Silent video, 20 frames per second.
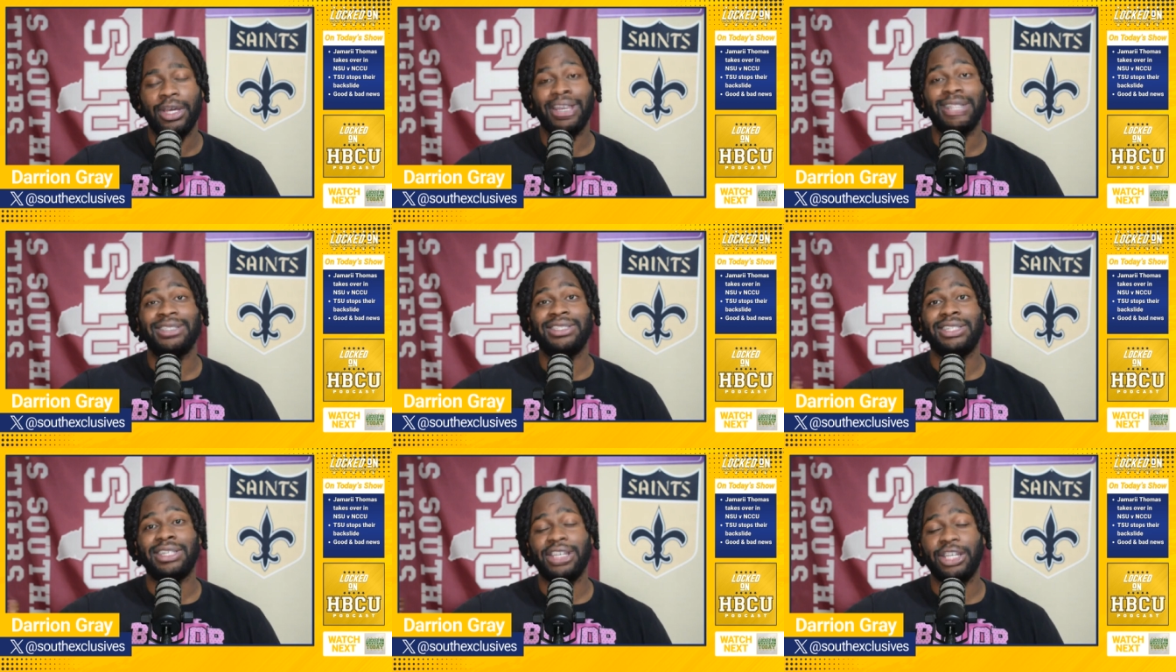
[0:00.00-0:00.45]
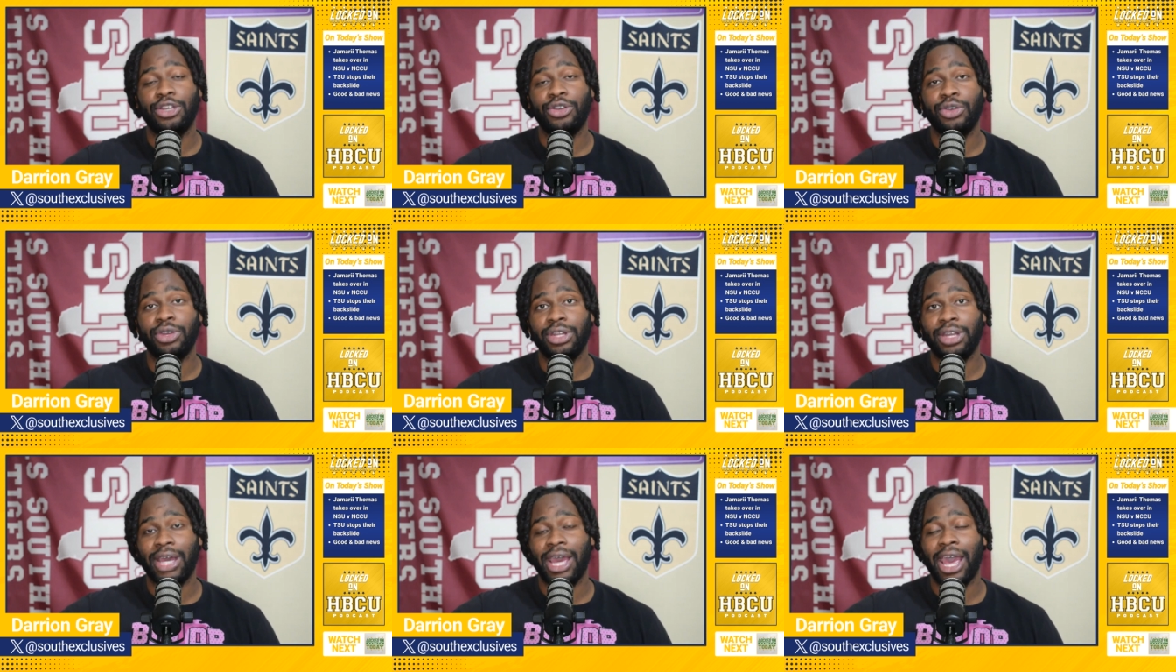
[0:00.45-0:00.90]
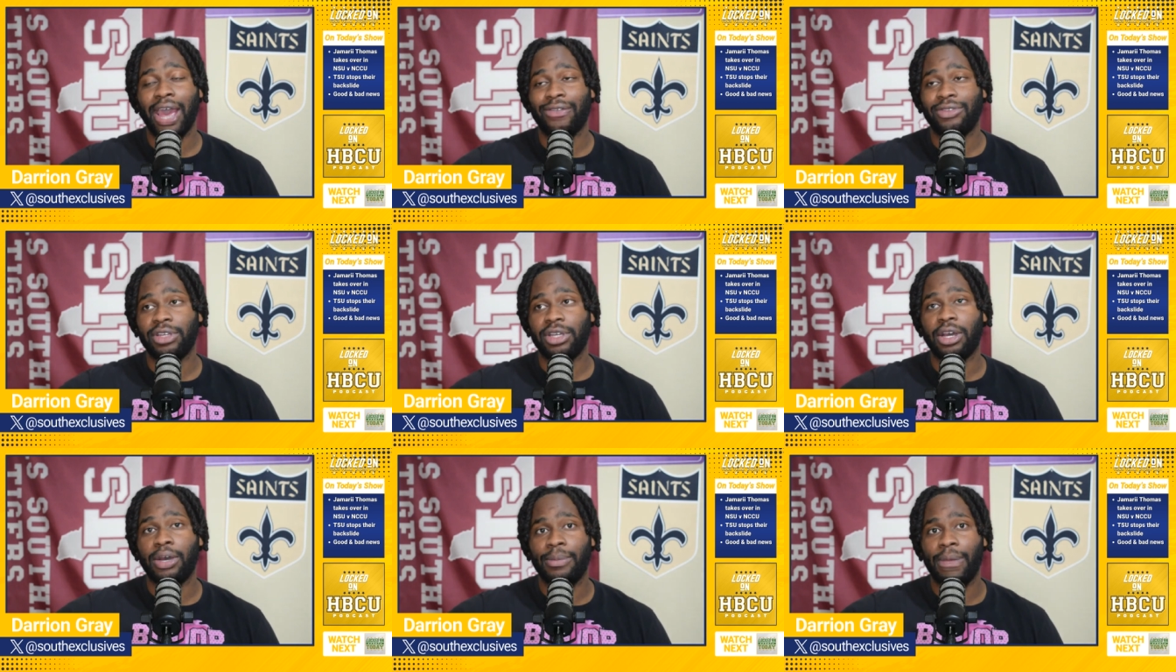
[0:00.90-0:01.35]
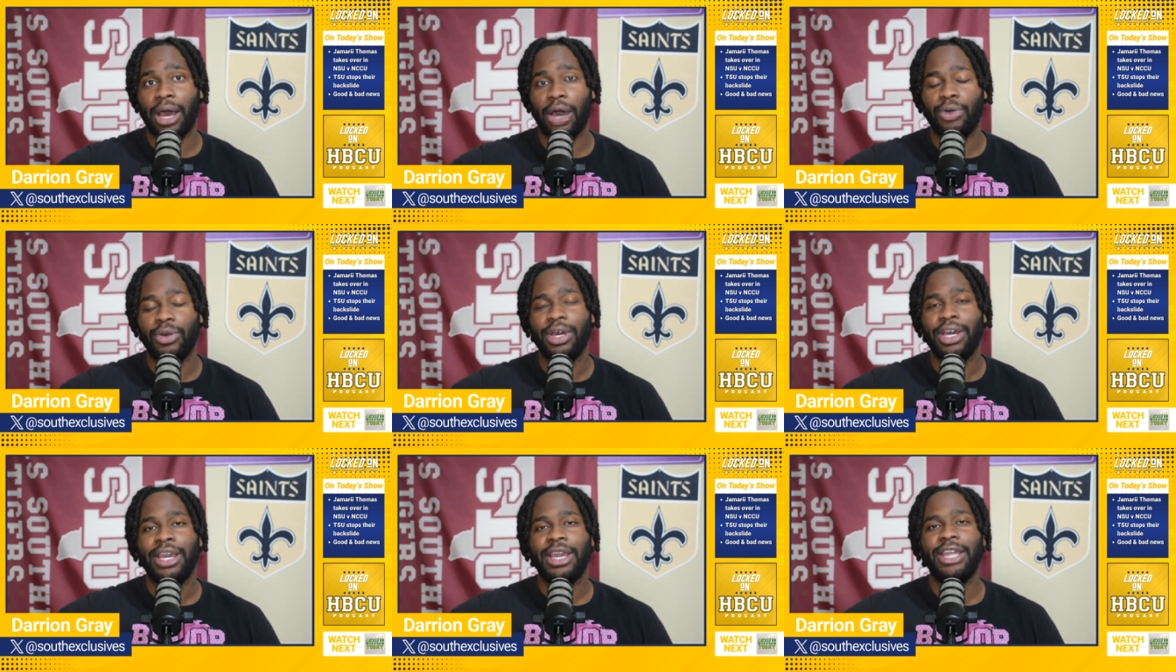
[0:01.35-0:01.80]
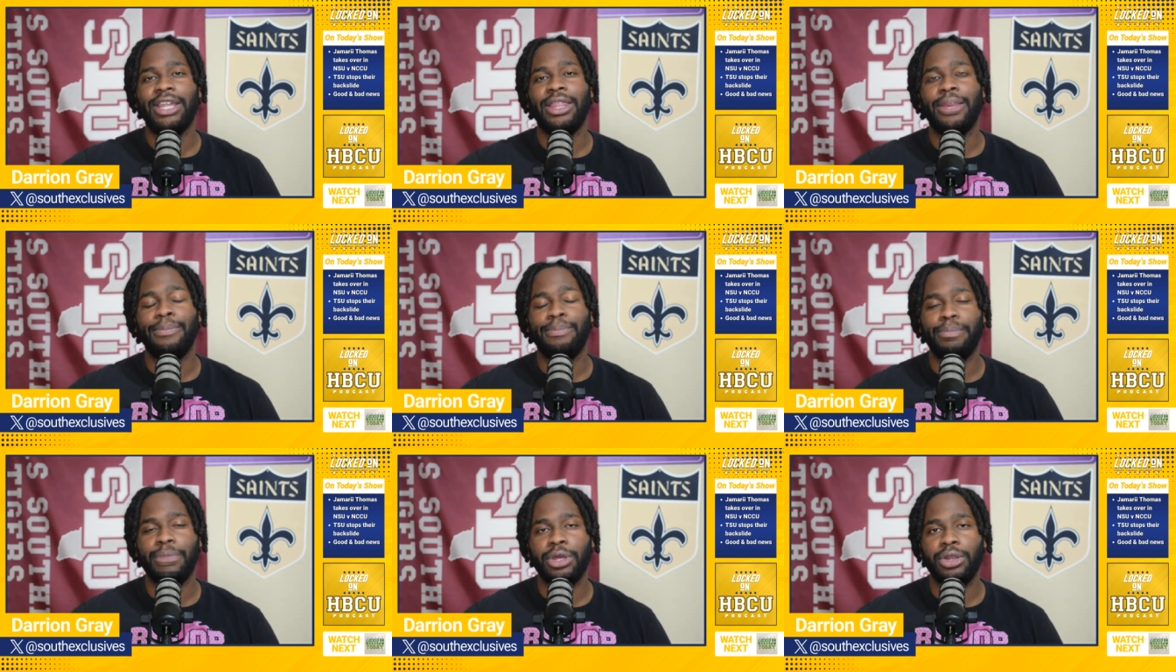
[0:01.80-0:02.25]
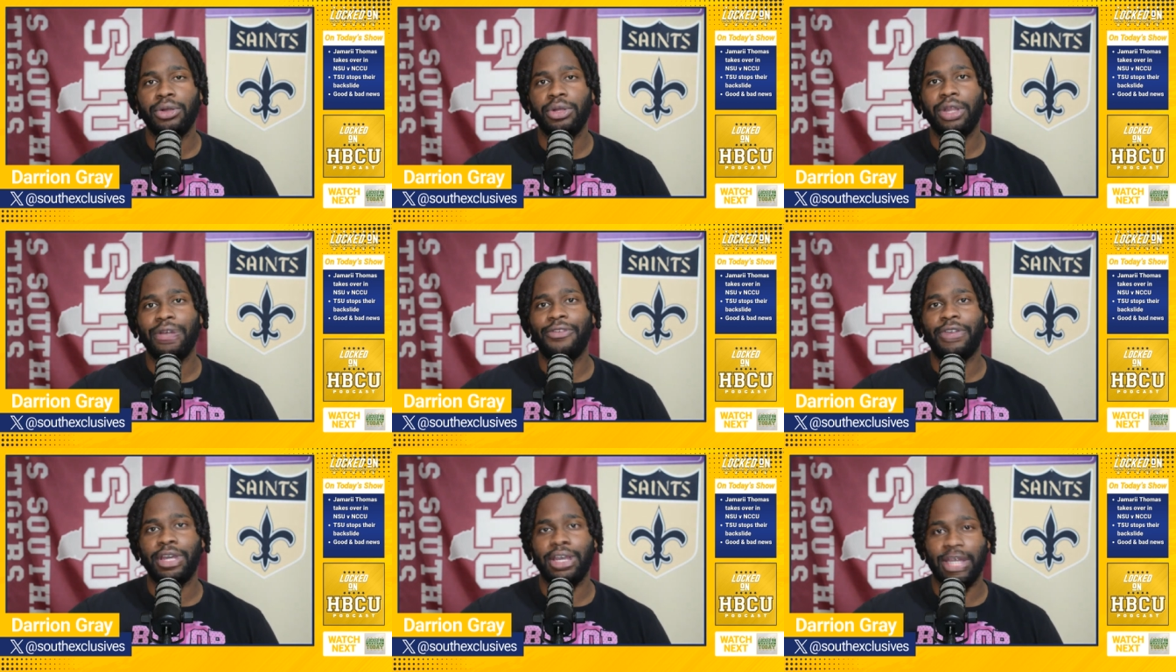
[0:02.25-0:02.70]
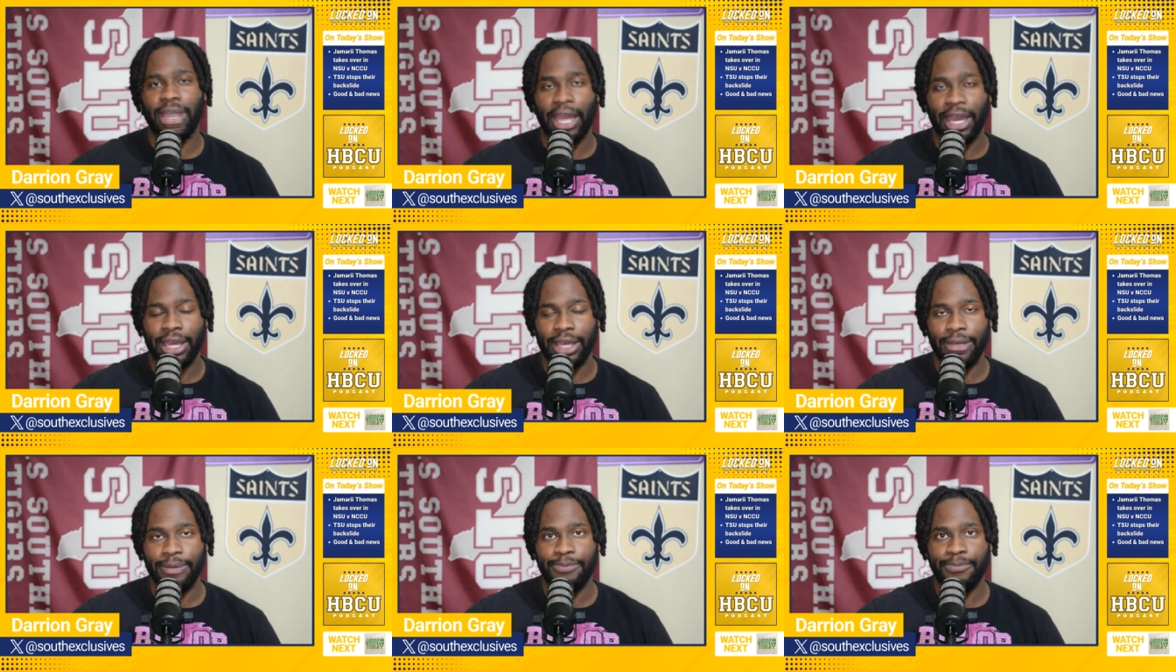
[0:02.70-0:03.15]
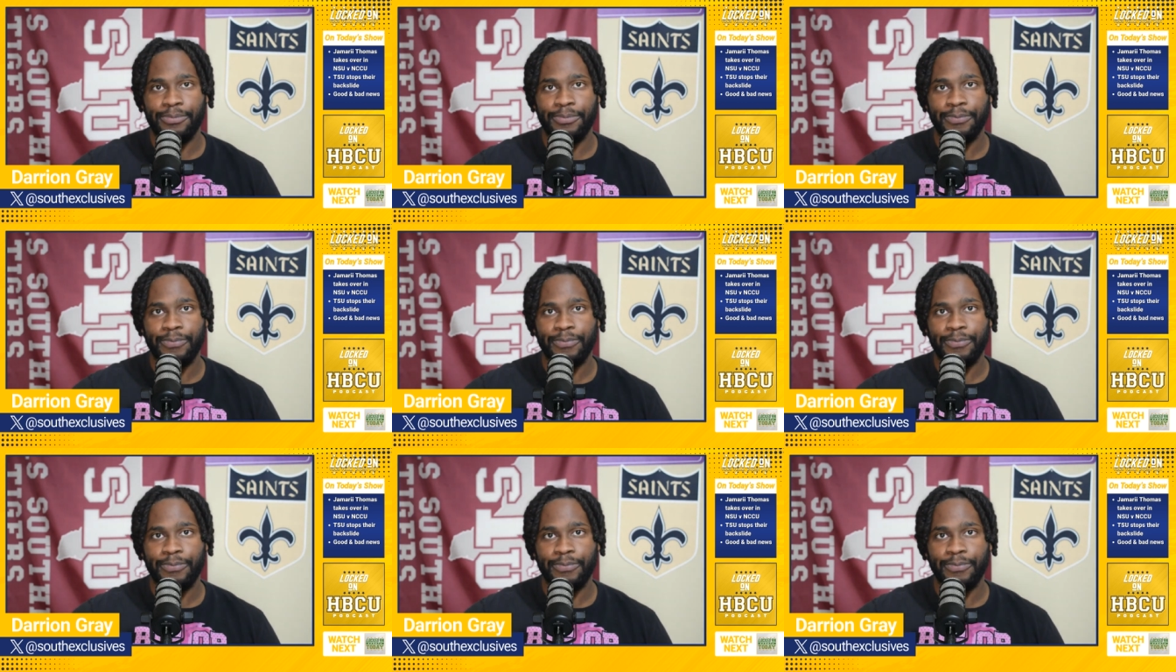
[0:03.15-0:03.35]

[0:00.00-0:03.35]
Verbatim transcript: security to have to come out in the middle of a game,